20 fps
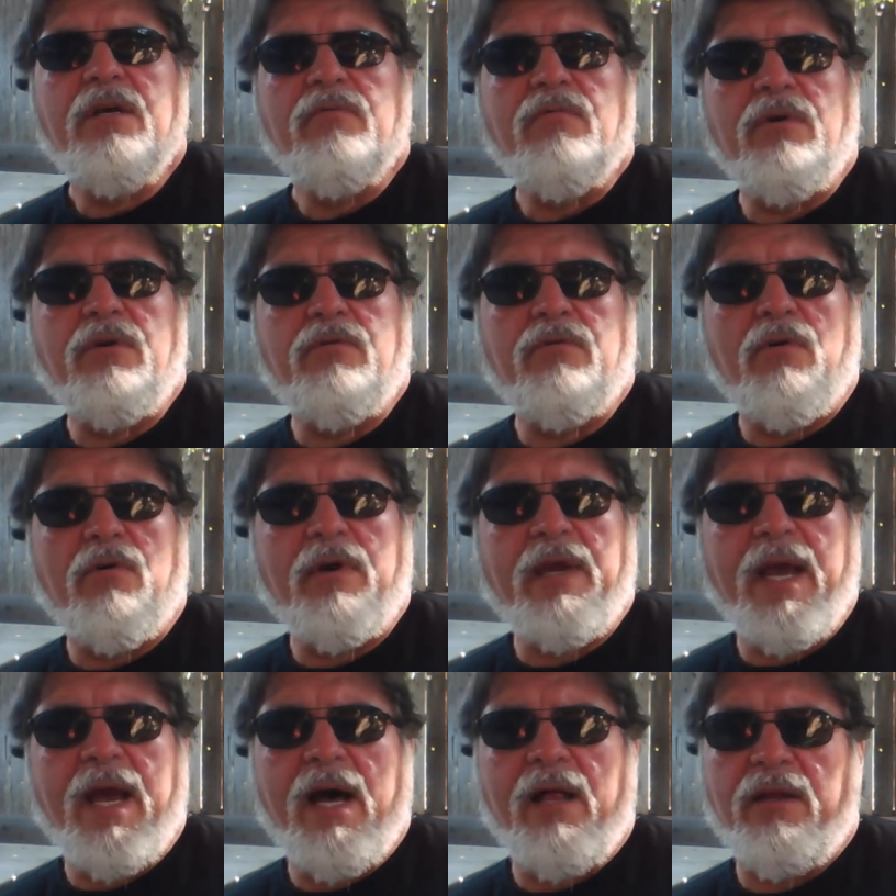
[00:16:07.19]
would grow
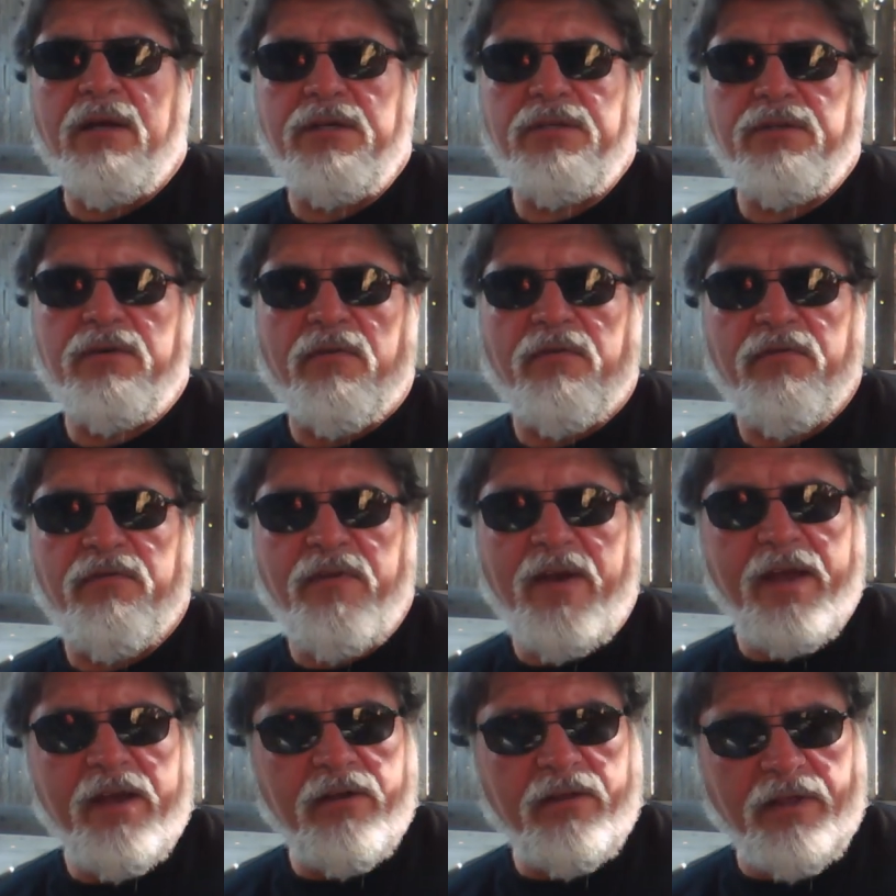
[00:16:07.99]
calloused or
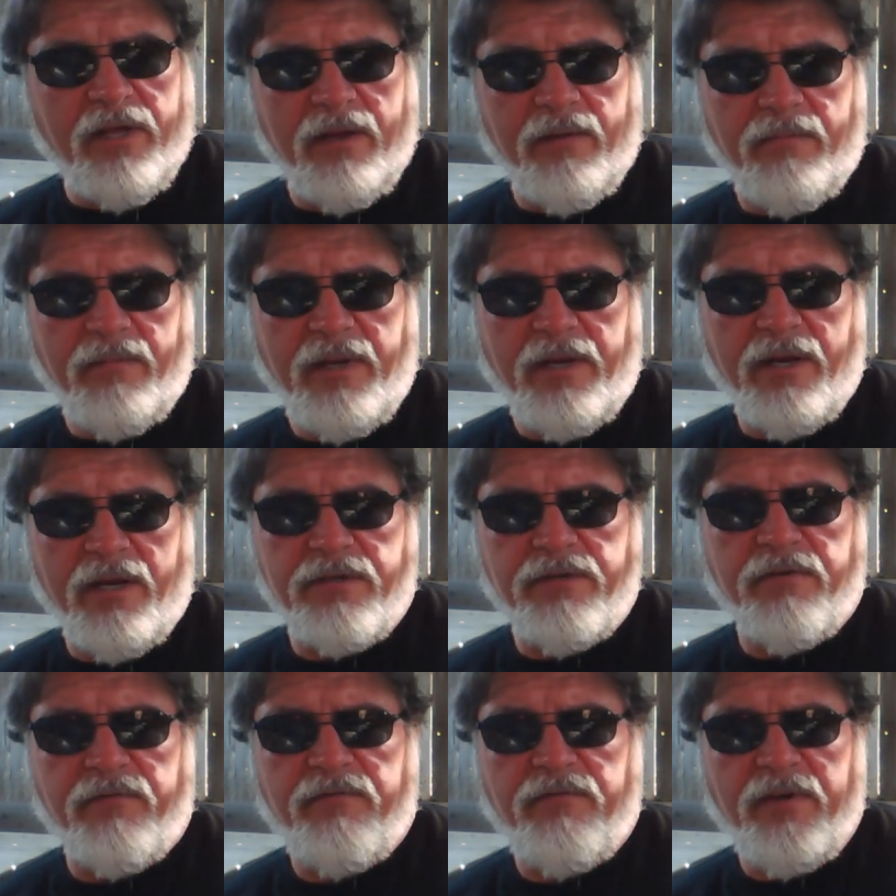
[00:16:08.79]
fail them
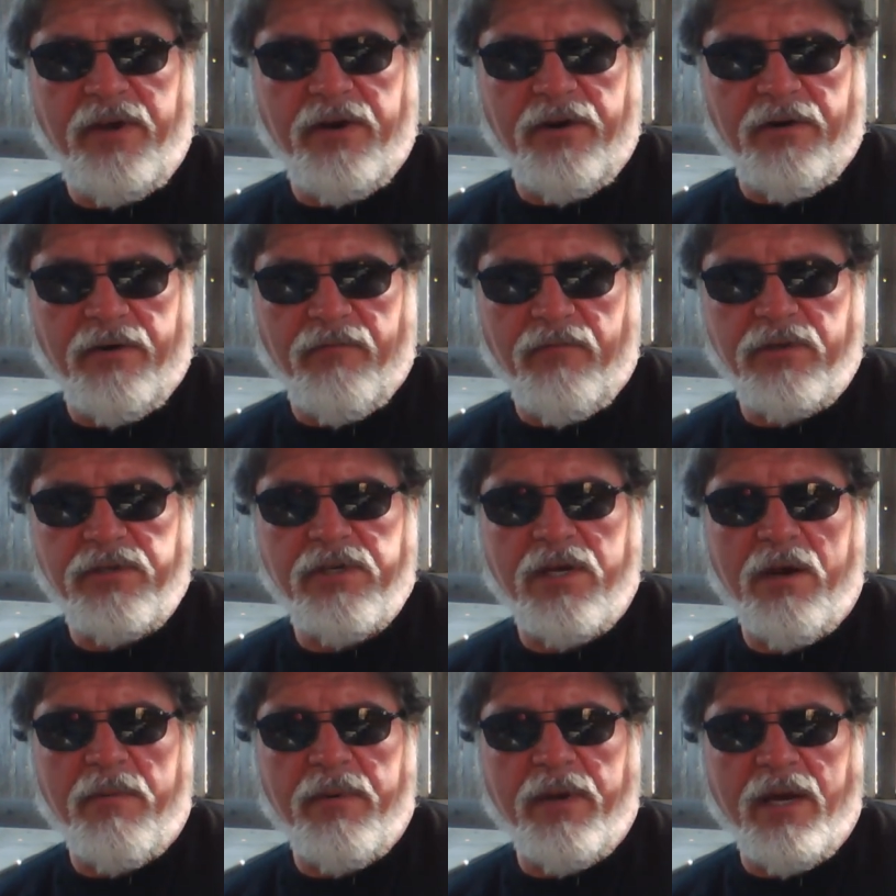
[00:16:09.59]
because of fear of what's
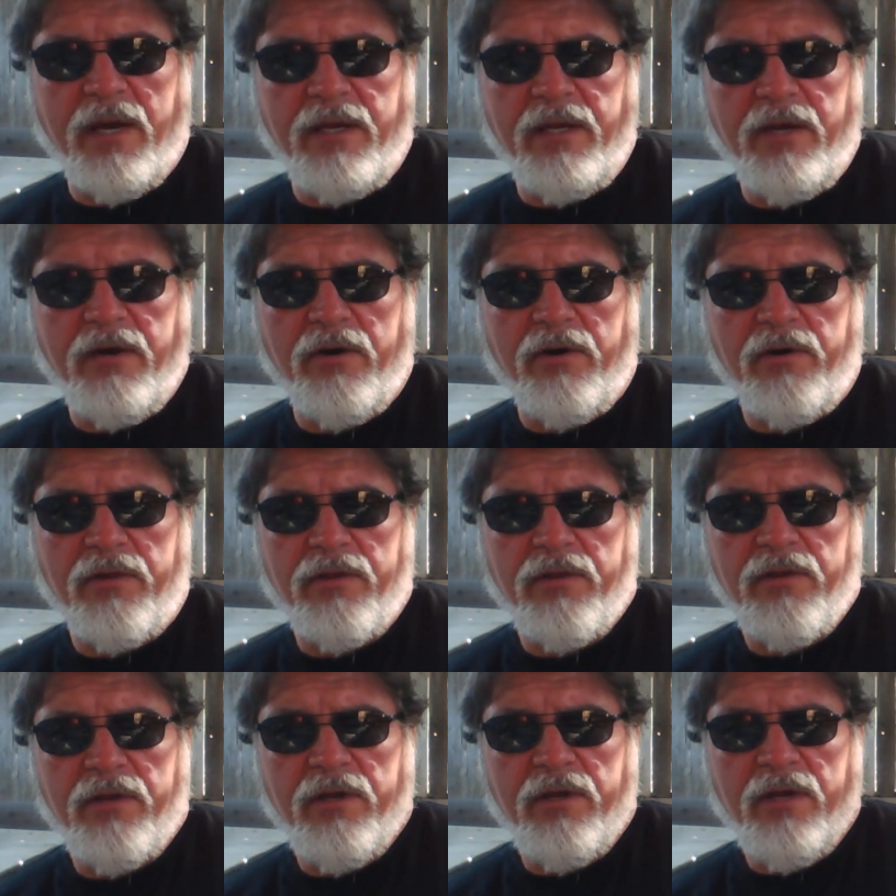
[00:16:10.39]
coming on the
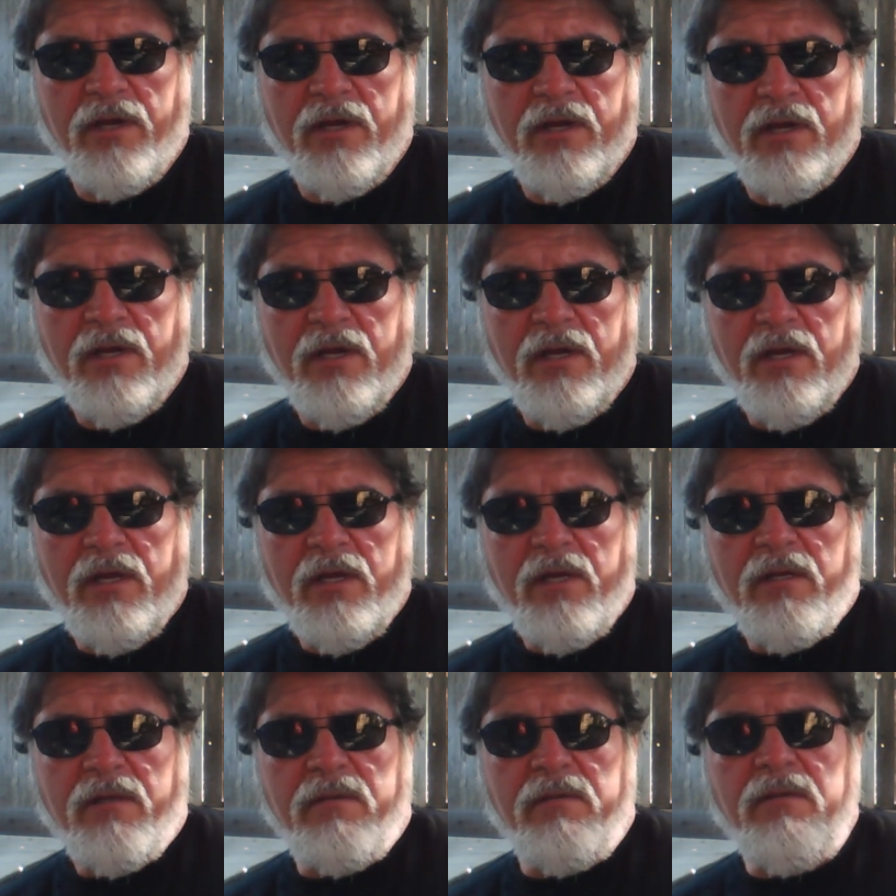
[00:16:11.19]

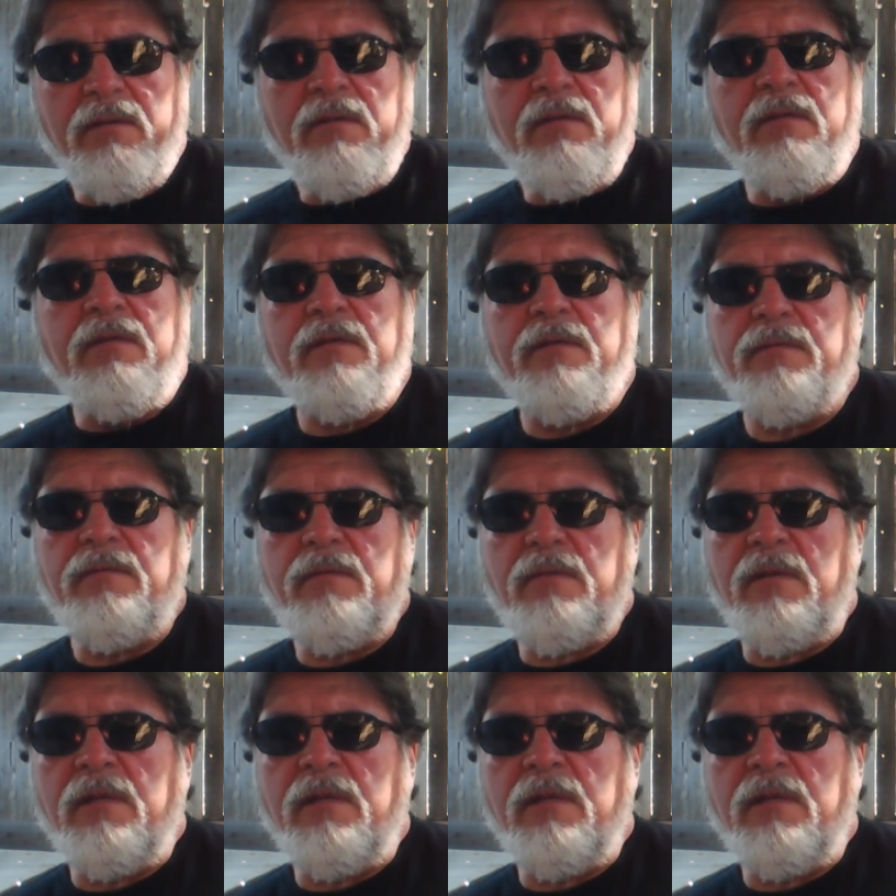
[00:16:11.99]
earth.